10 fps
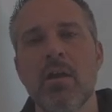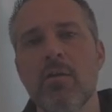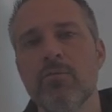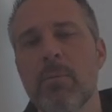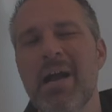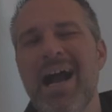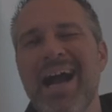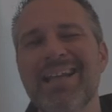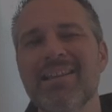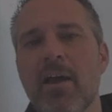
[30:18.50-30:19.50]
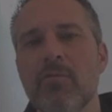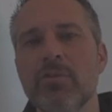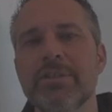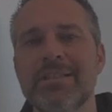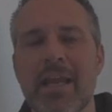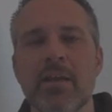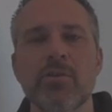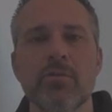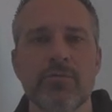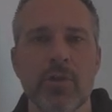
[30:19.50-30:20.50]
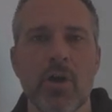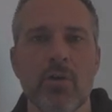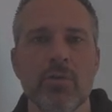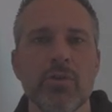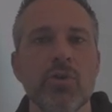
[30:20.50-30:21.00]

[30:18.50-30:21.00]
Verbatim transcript: From a high level standard flow,